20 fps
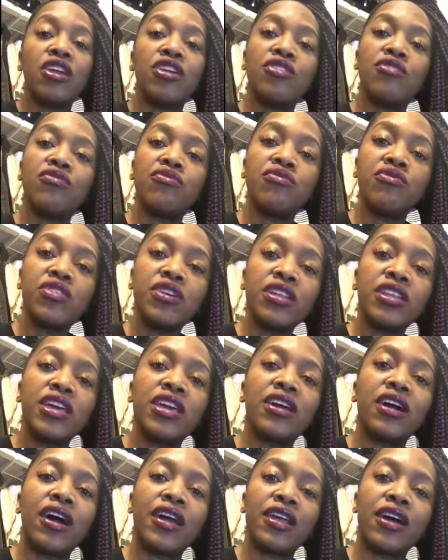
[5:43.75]
You
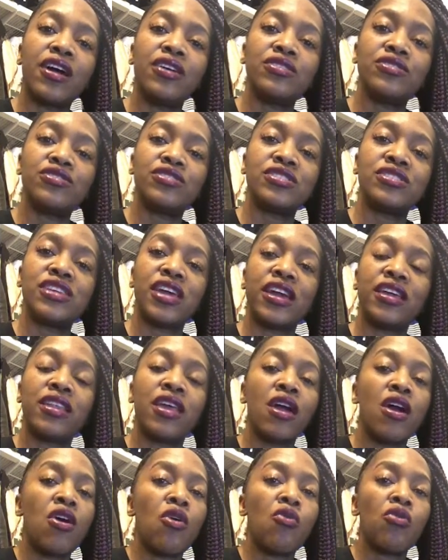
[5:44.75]
really got to understand,
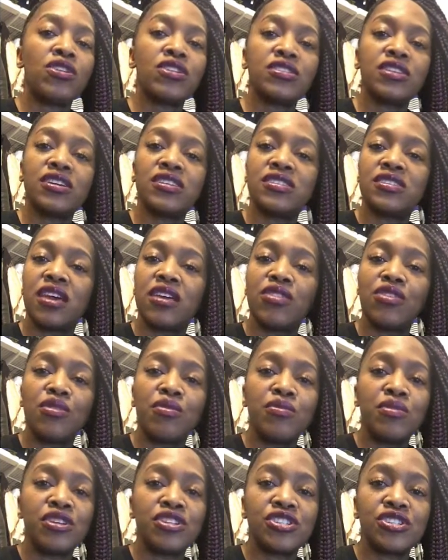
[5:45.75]
what do they say
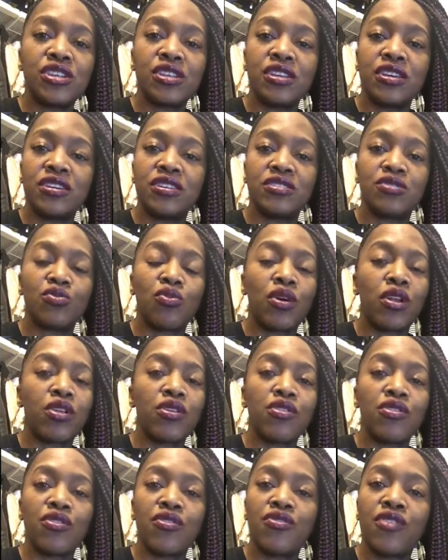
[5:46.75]
their mission is? What
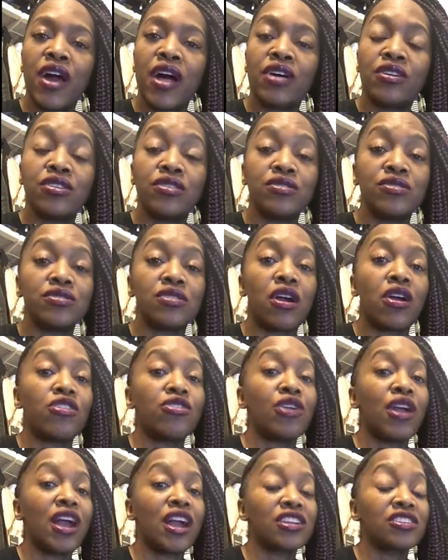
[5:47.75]
are their values? Are
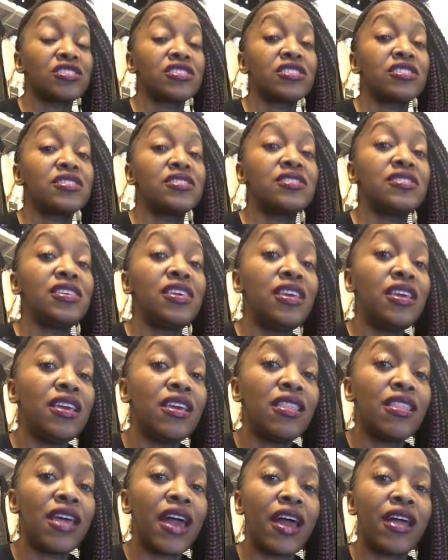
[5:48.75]
you actually
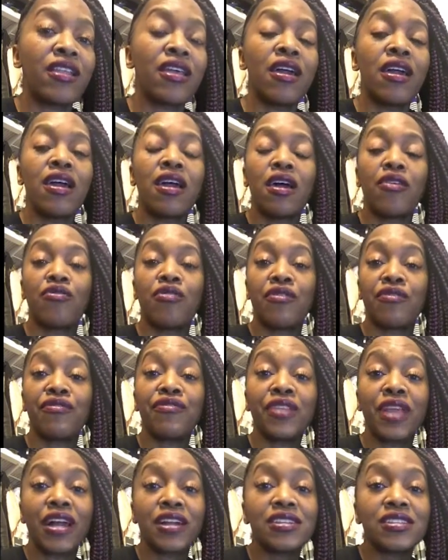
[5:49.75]
seeing that
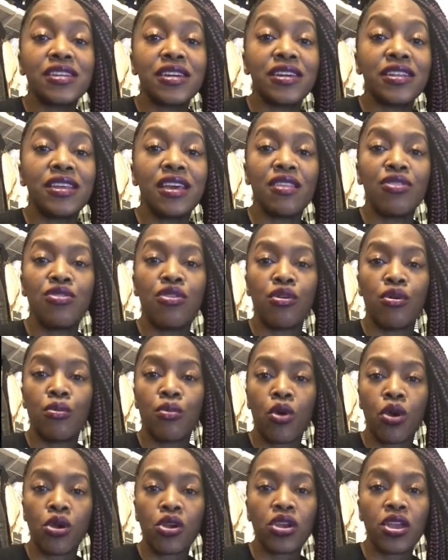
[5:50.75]
reflected in their
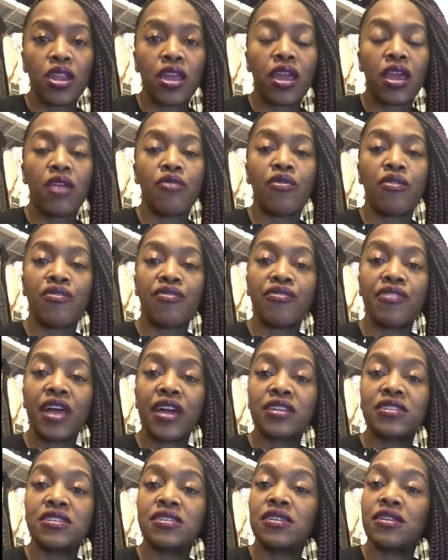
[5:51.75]
marketing and
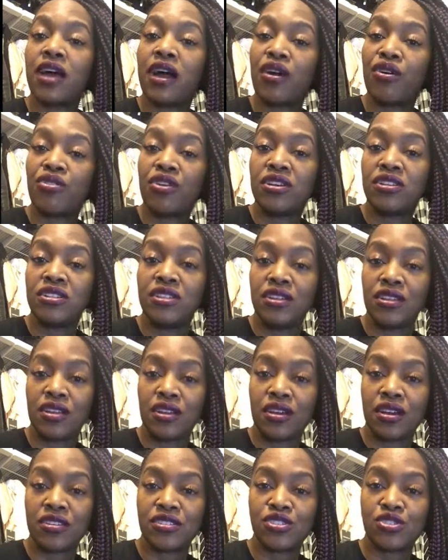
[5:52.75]
reflected in how they deal
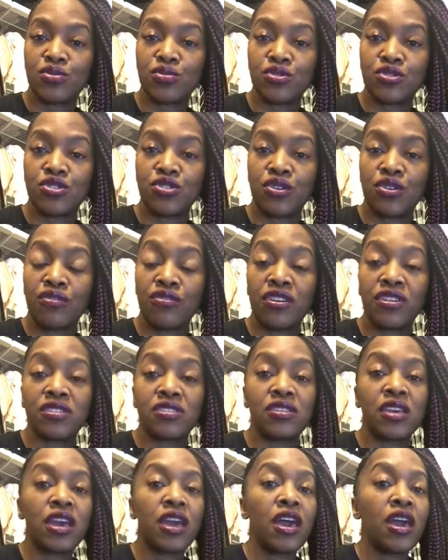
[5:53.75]
in customer
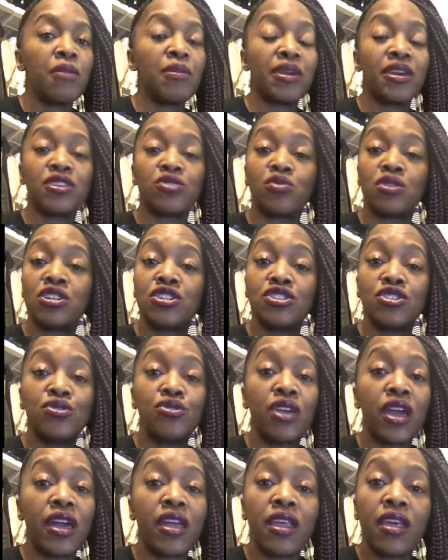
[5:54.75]
service? Because once
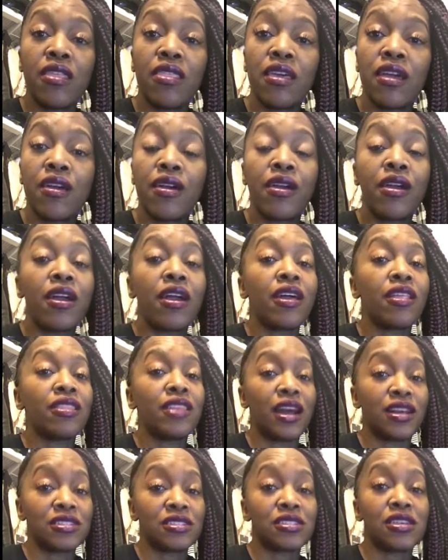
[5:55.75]
you get in there,
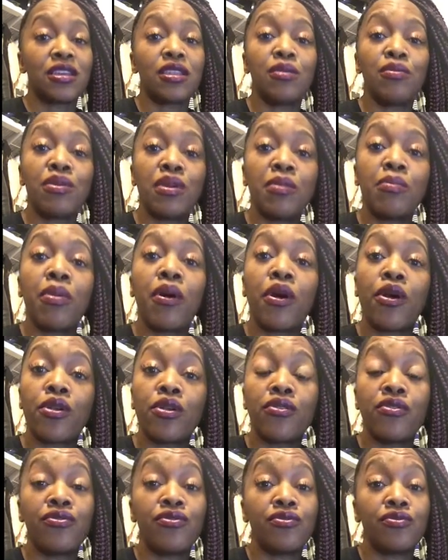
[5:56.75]
that's going to be
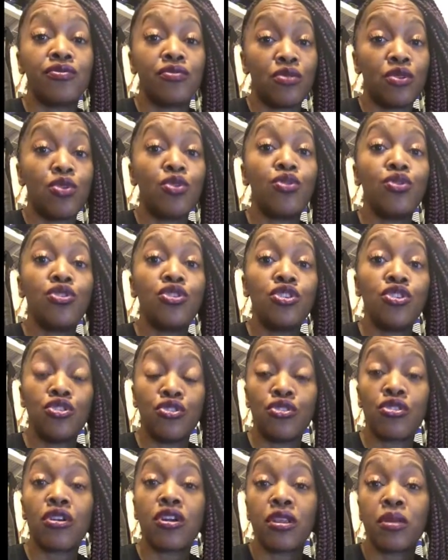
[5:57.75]
part of who
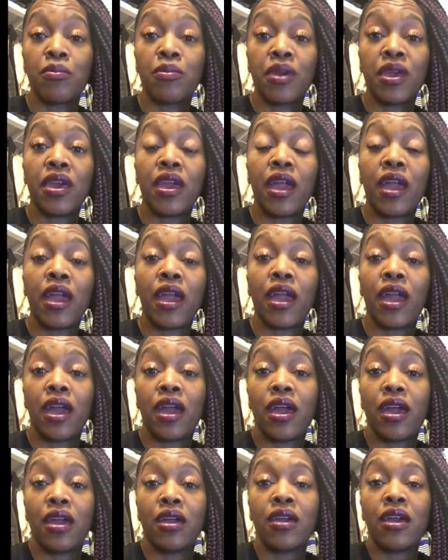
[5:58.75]
you're going to be,
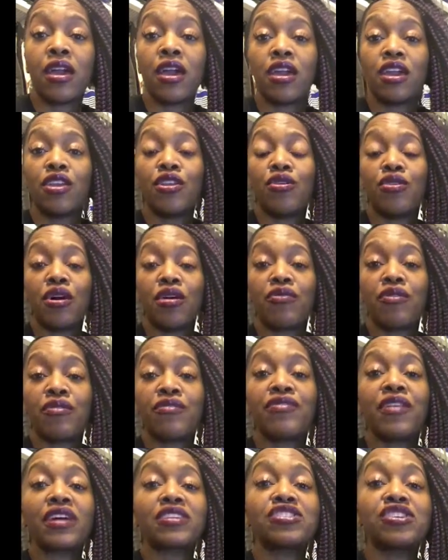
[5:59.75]
a
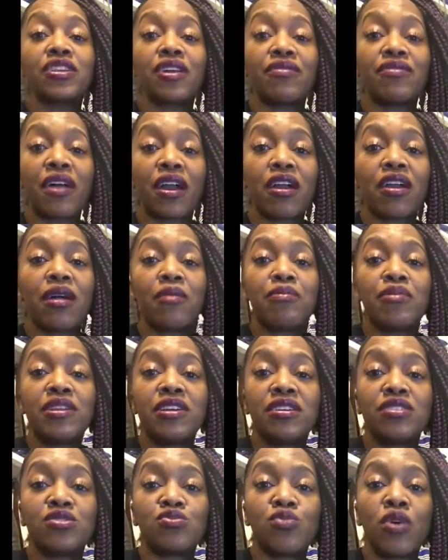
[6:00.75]
reflection of that
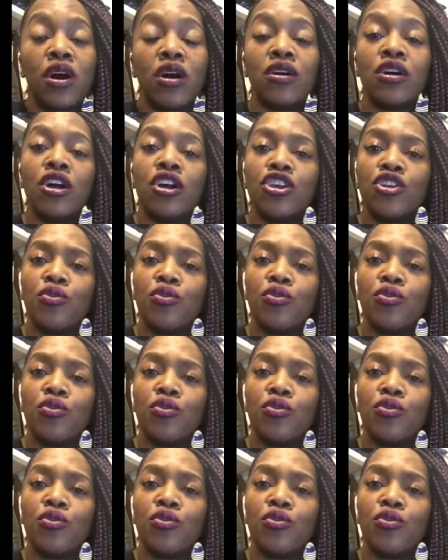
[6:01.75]
company as well.